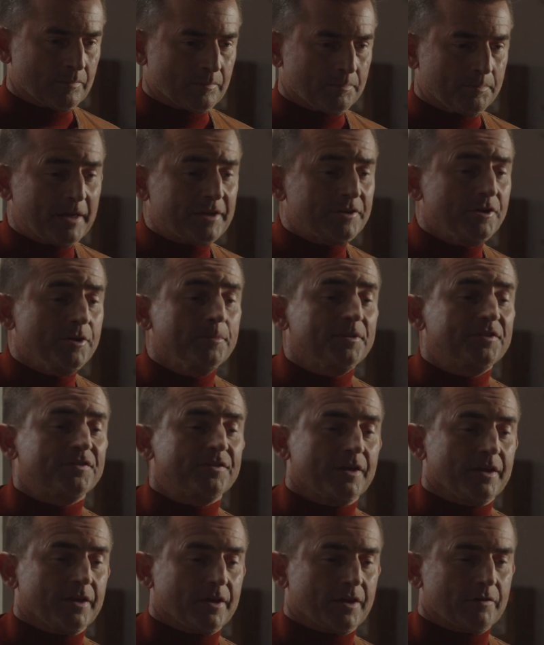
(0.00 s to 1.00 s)
Make no
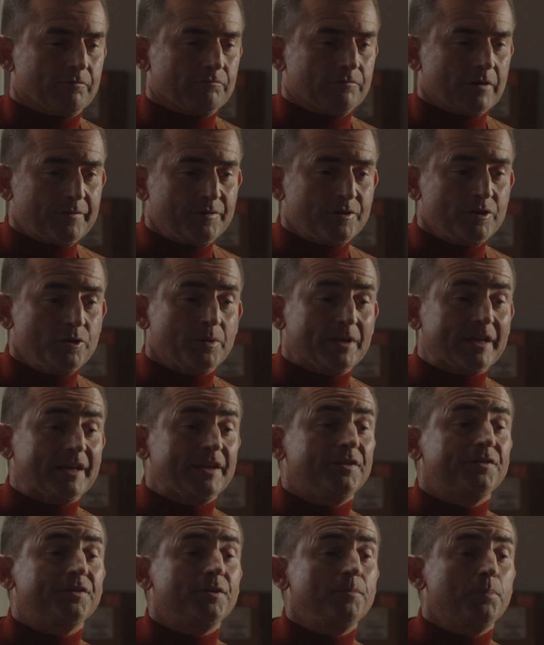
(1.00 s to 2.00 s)
mistake, revenue
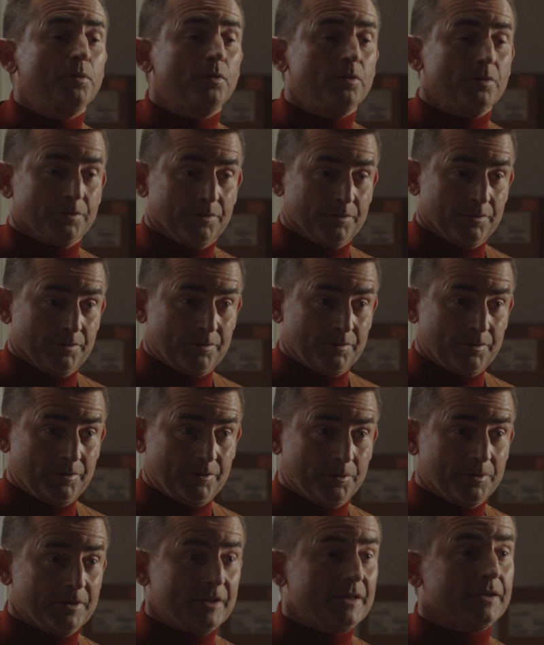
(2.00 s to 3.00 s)
is important.
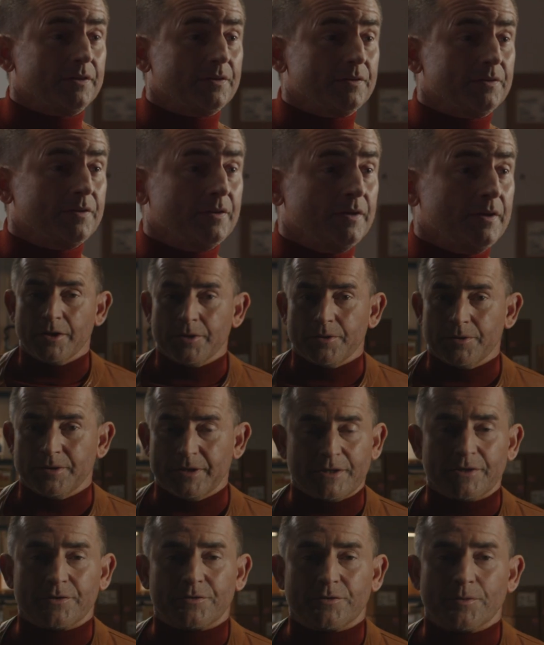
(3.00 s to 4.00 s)
You need it. You
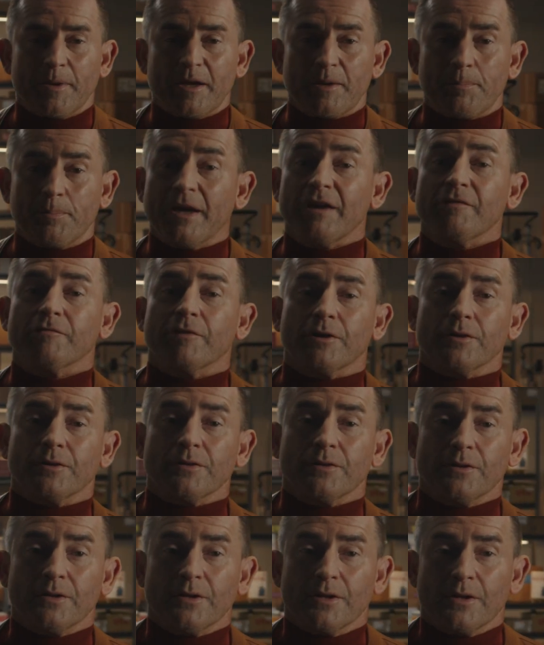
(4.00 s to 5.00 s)
need it to make payroll.
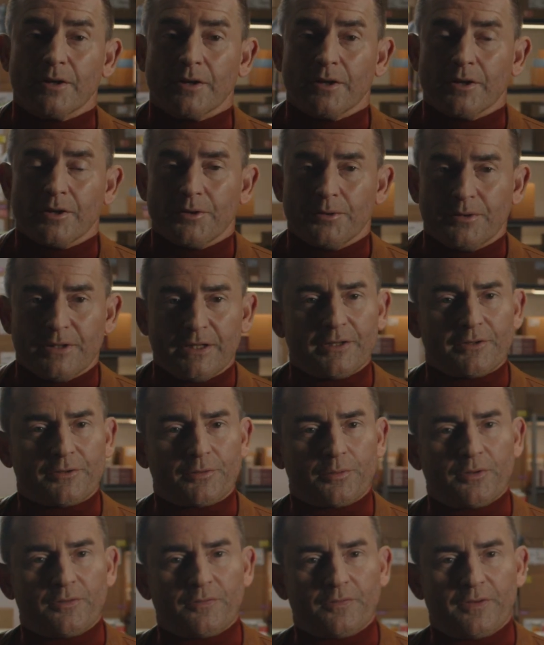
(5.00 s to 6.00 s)
You need it
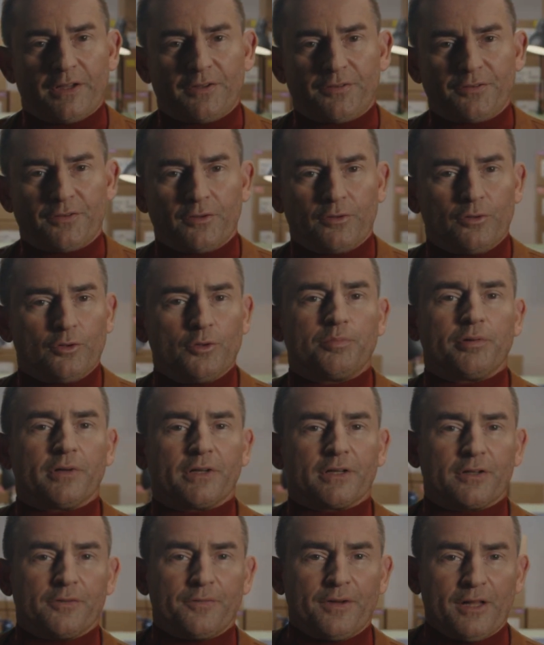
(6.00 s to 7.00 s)
to invest in new
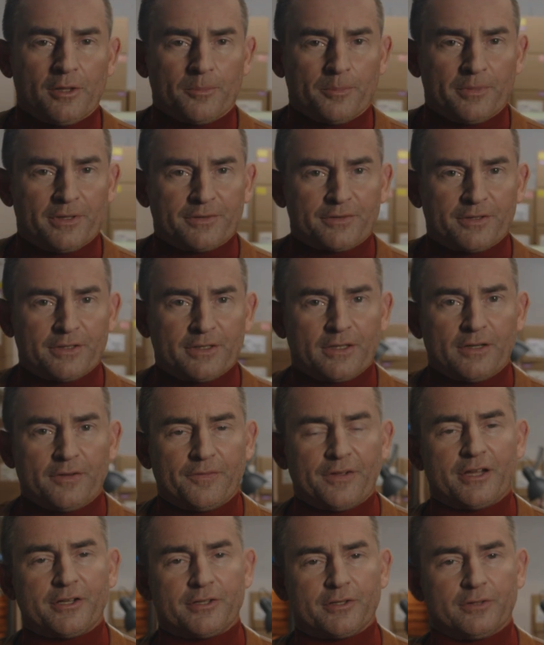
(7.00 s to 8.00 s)
product development and
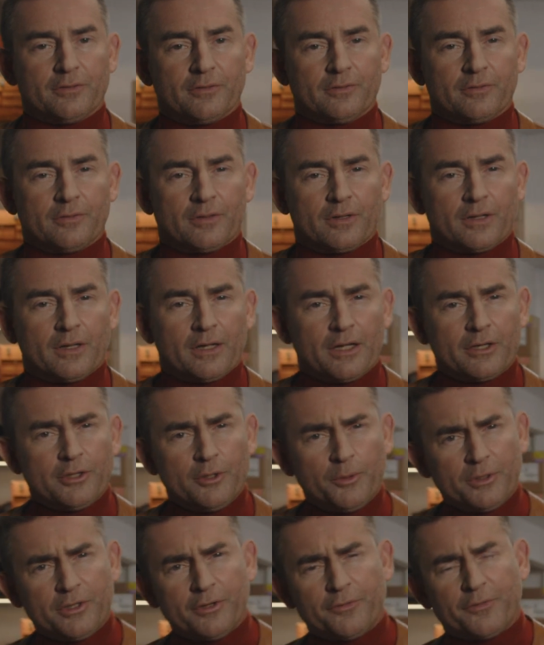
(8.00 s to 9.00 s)
innovation. And
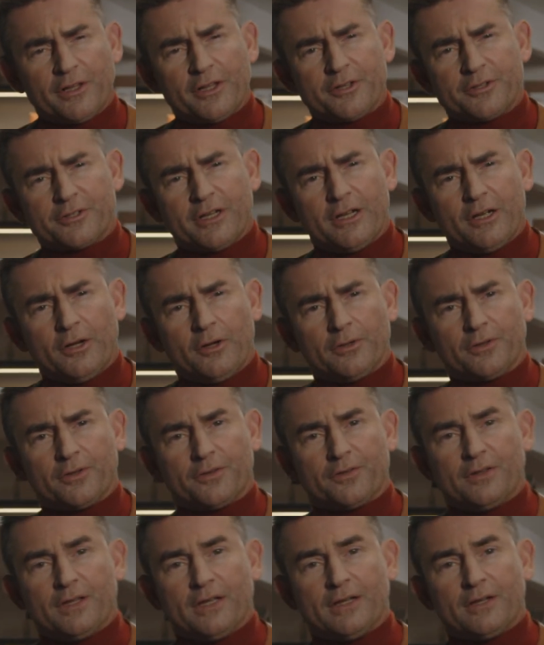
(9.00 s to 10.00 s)
you and your fellow
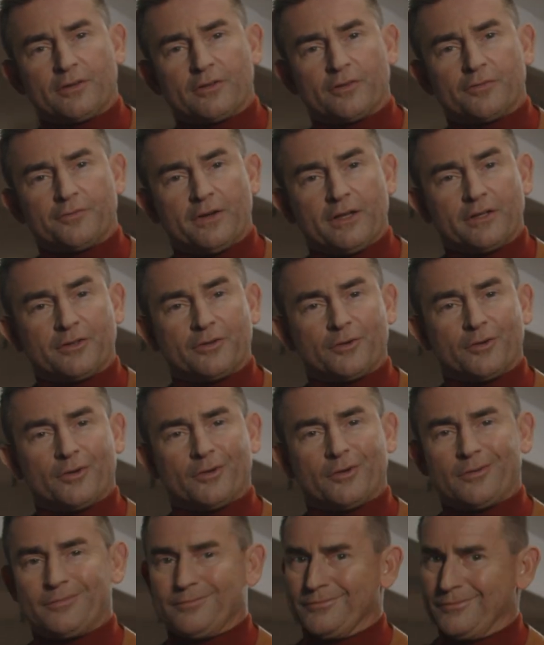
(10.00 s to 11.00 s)
shareholders need it to fund
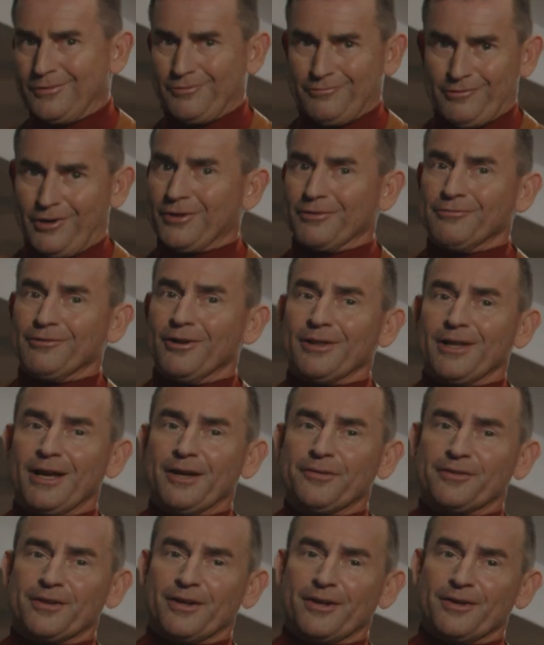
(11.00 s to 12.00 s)
your rock and roll
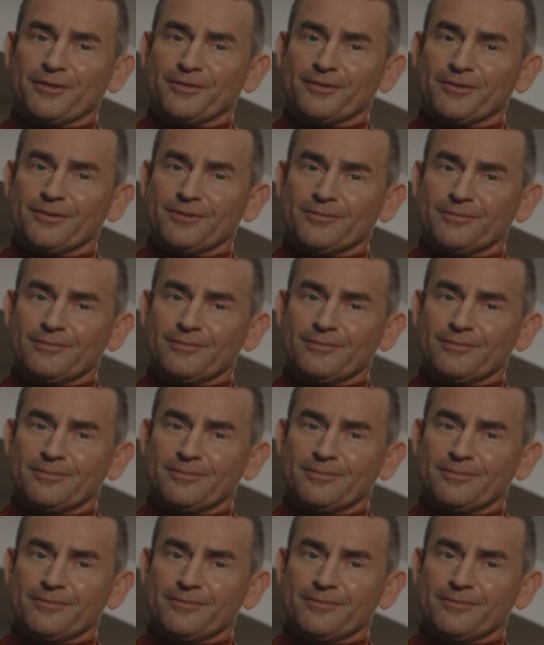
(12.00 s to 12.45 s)
lifestyles.